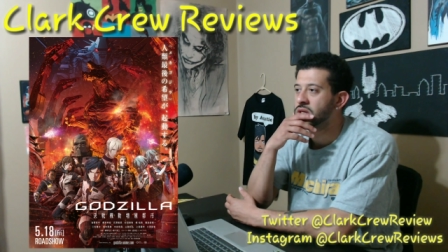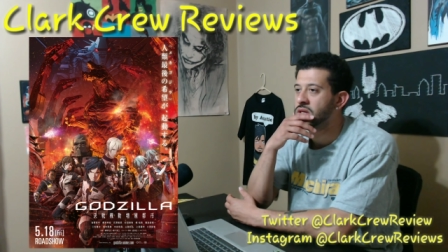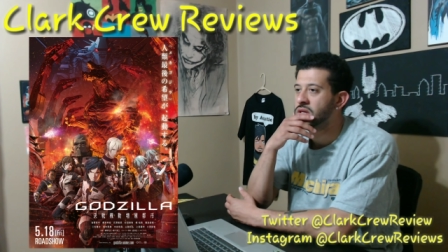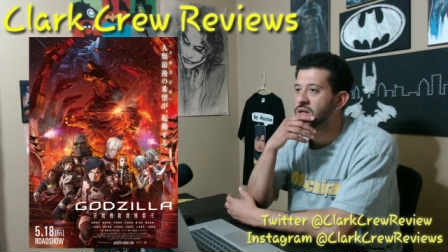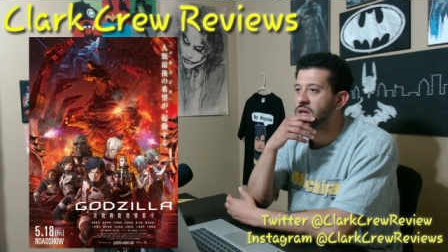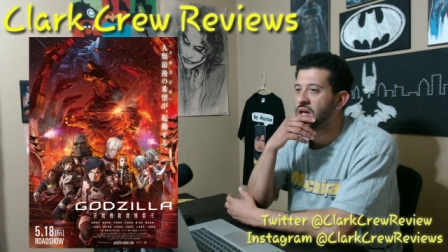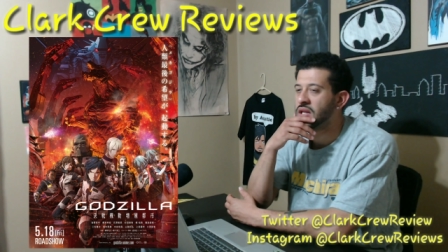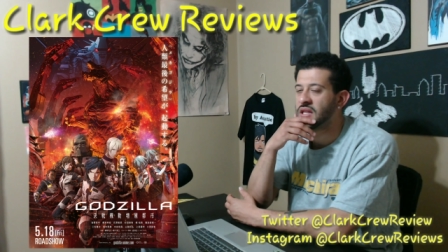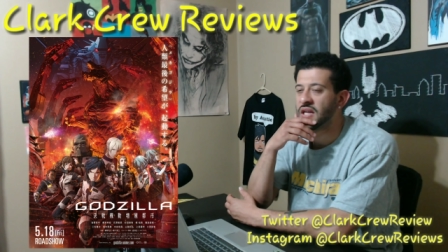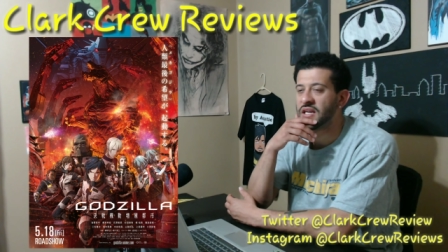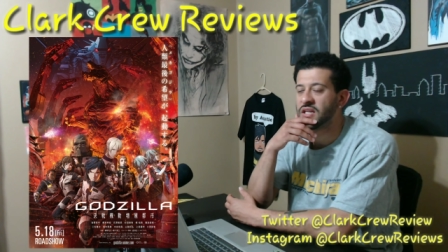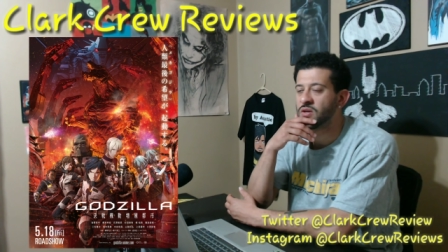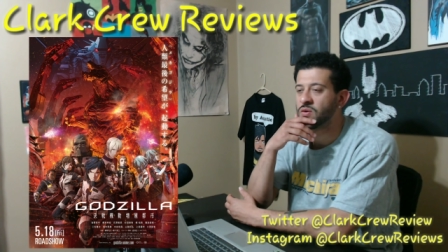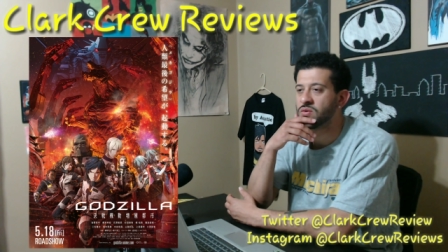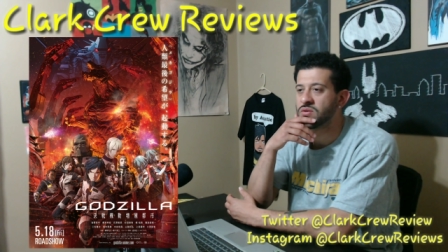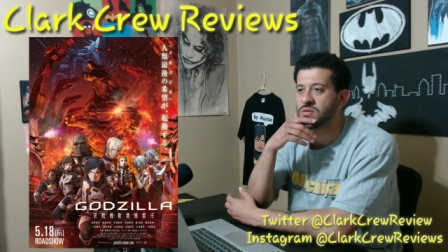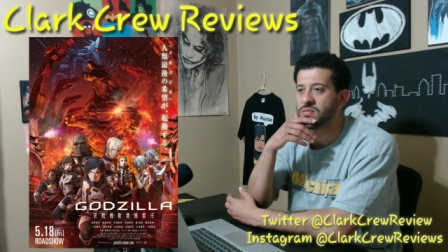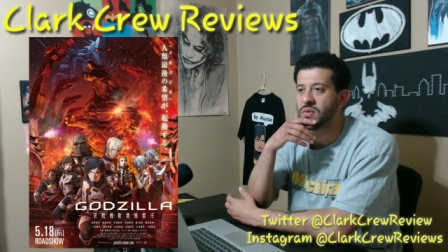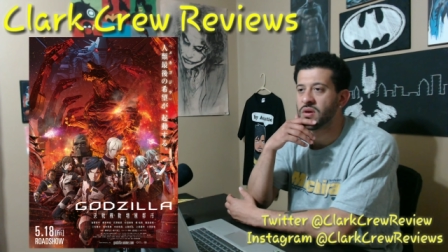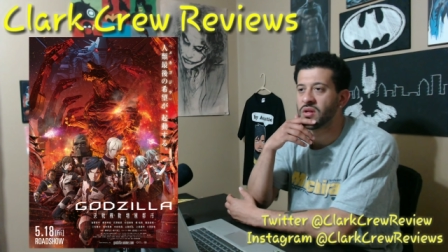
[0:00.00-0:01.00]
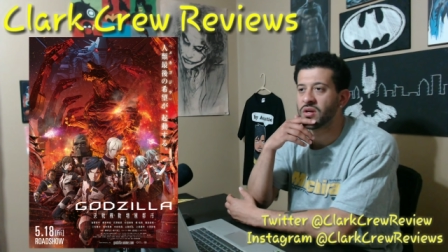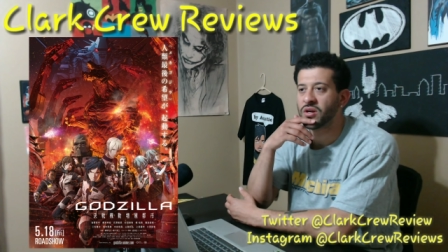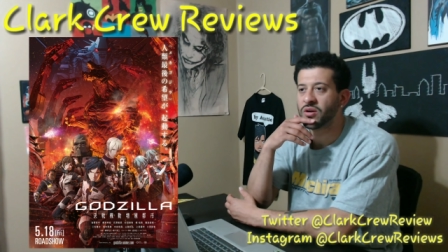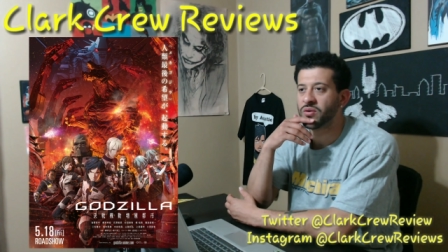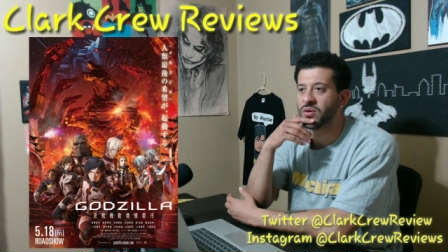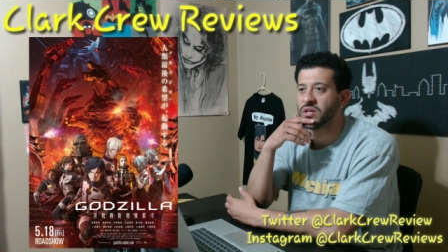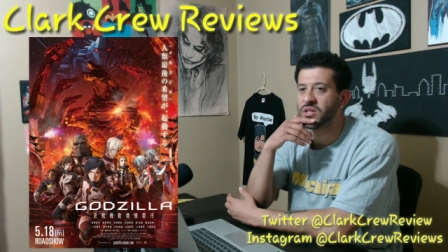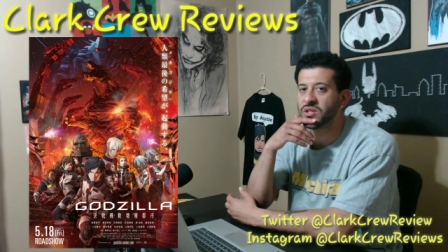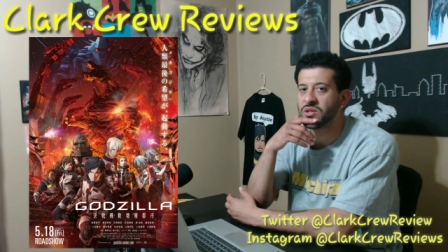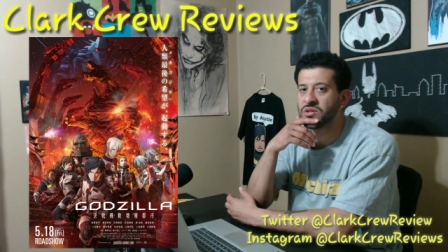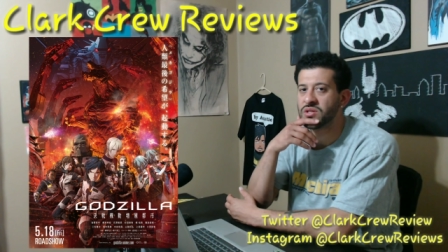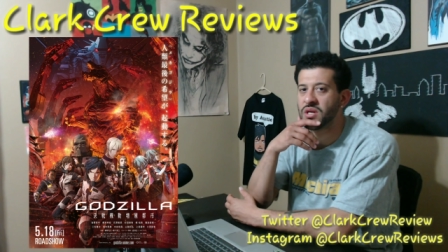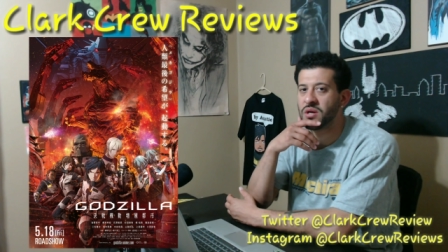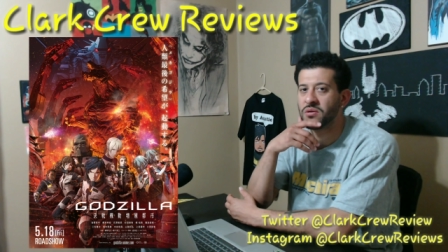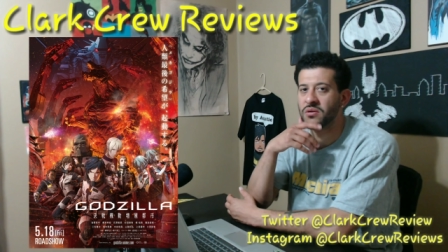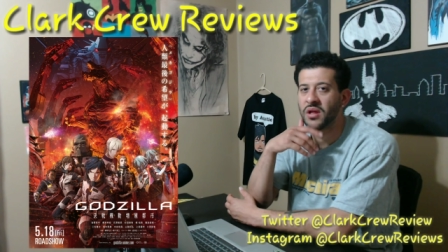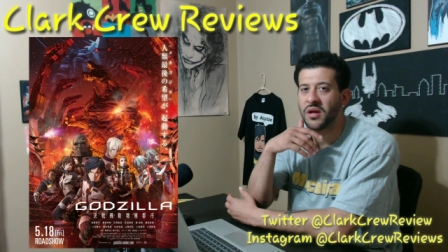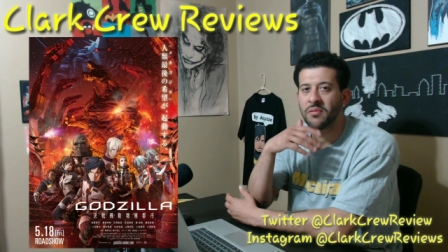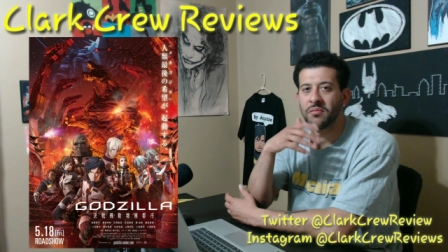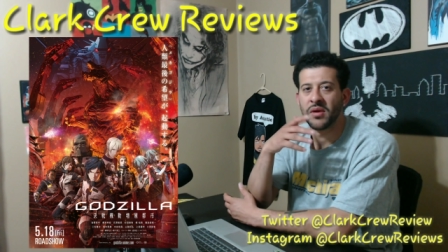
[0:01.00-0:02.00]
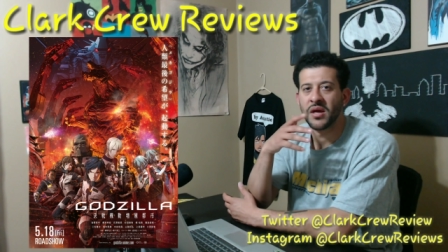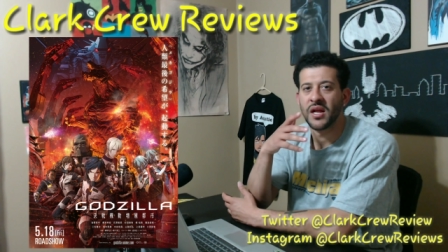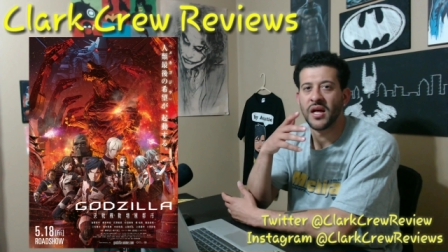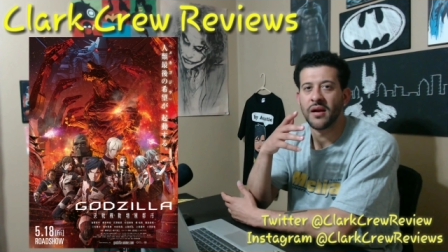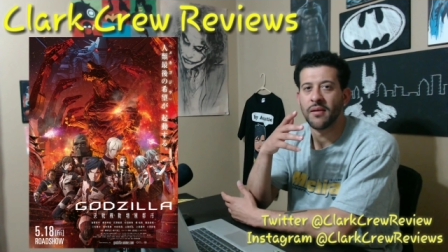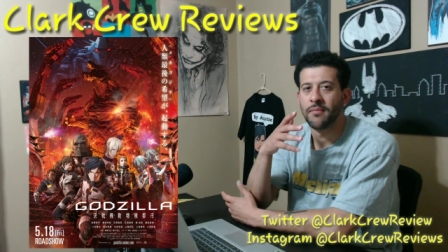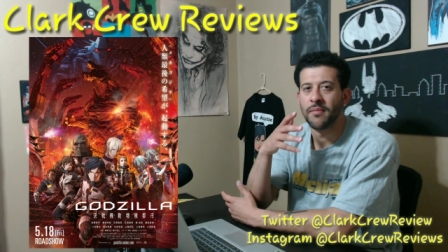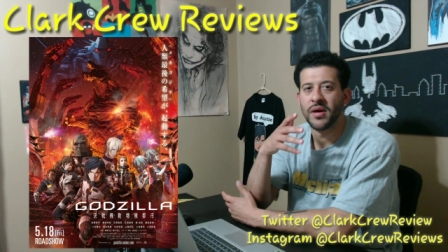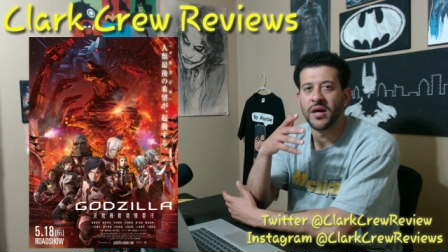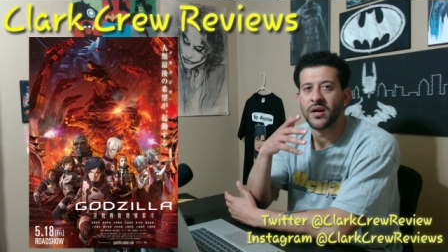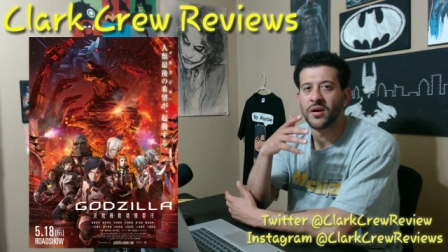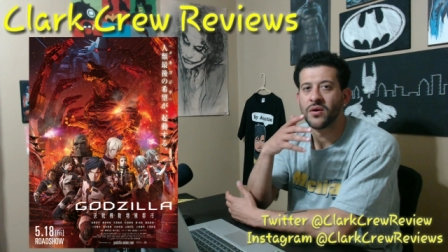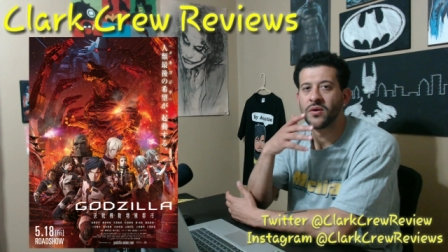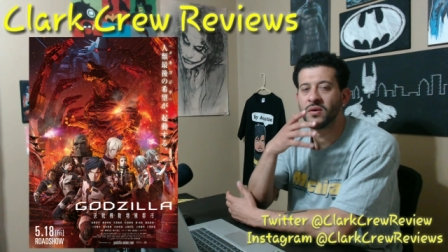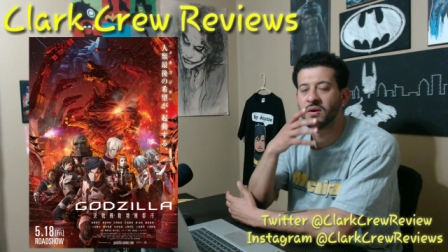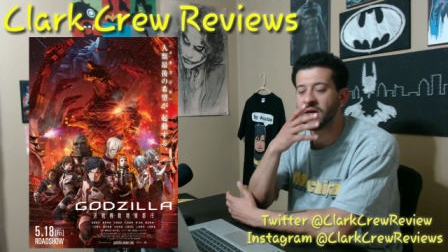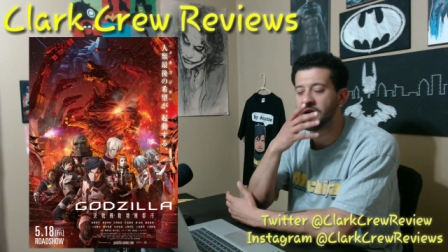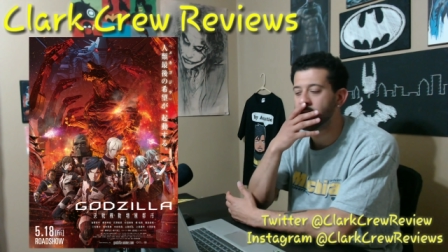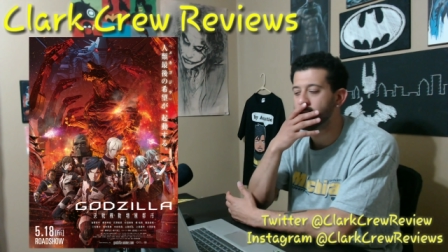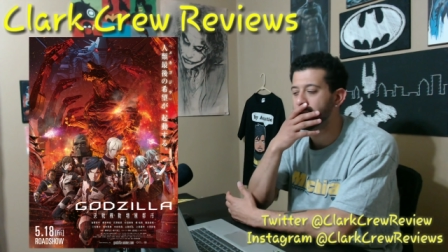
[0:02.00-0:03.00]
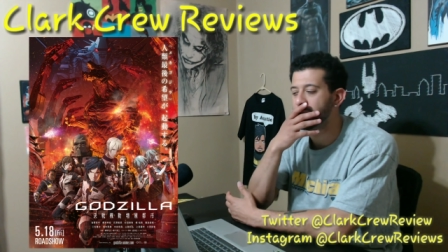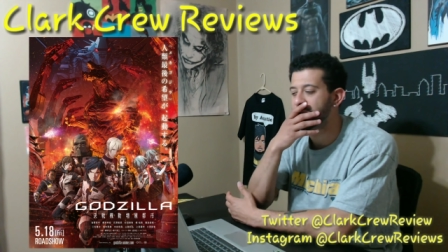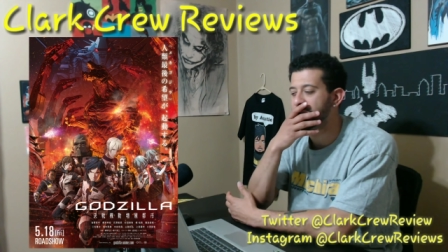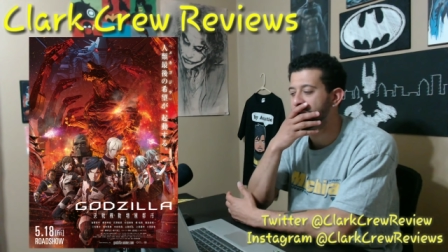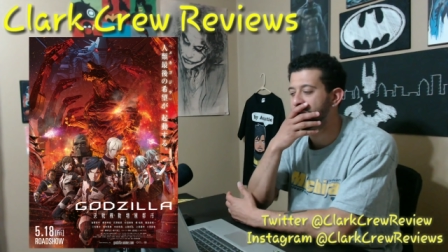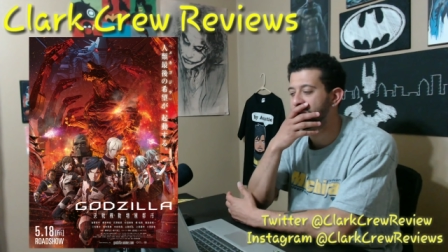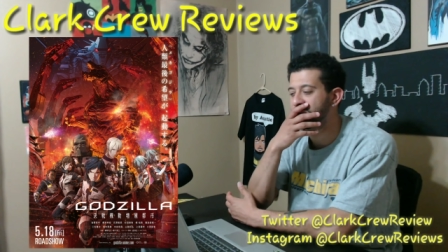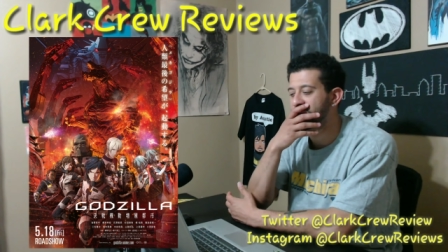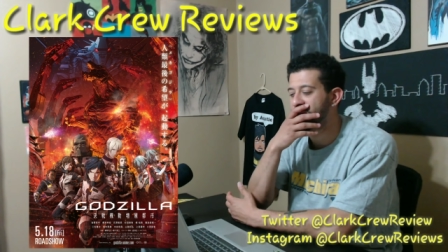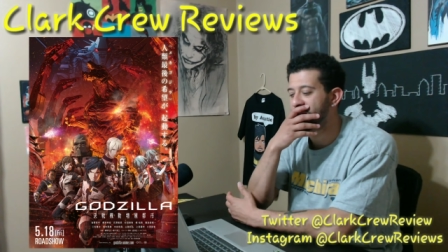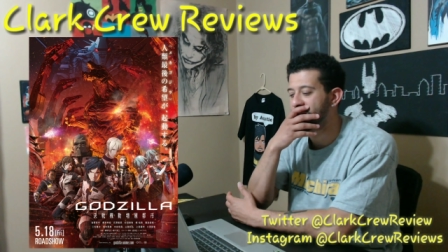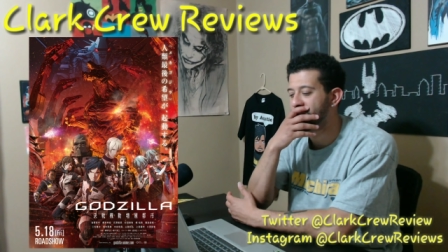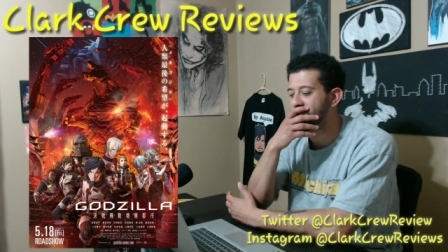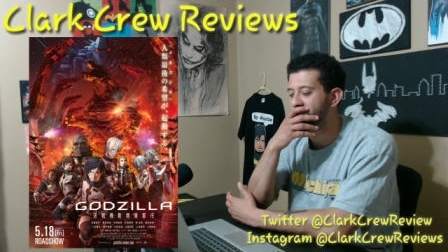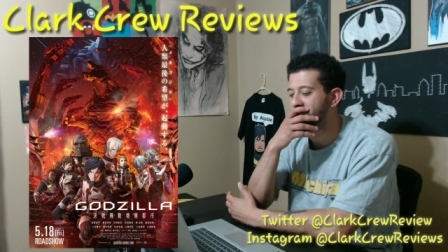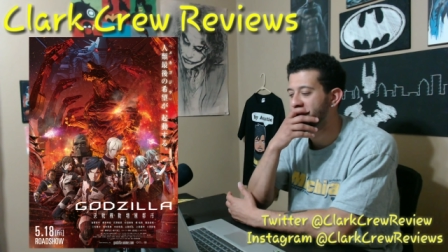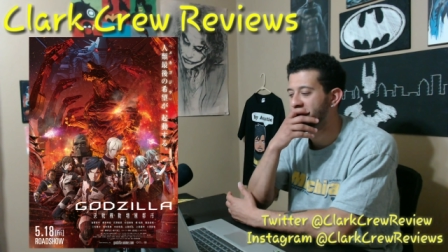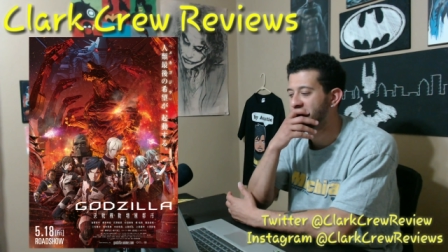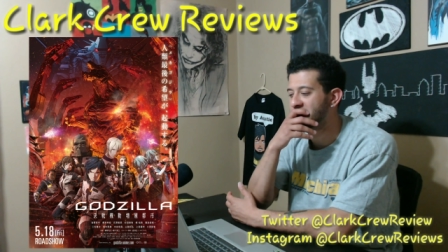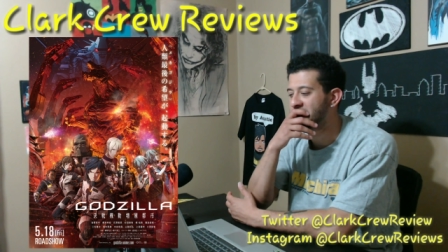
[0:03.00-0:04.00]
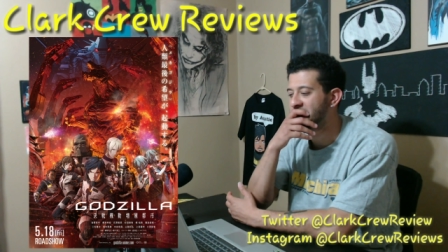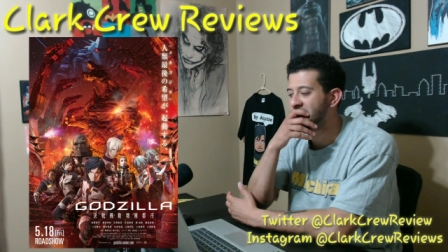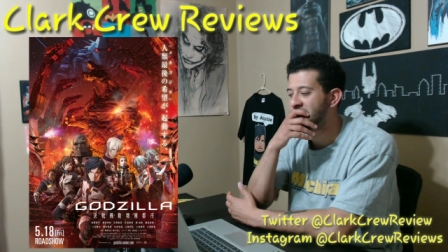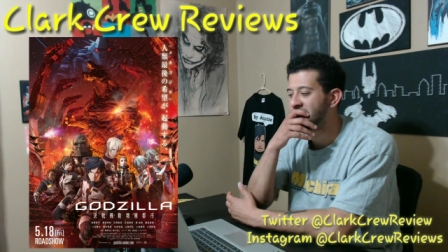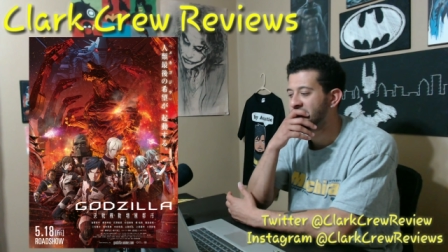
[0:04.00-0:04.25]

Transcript: I think there were some other creatures that were like made out of metal. It it was kind of weird.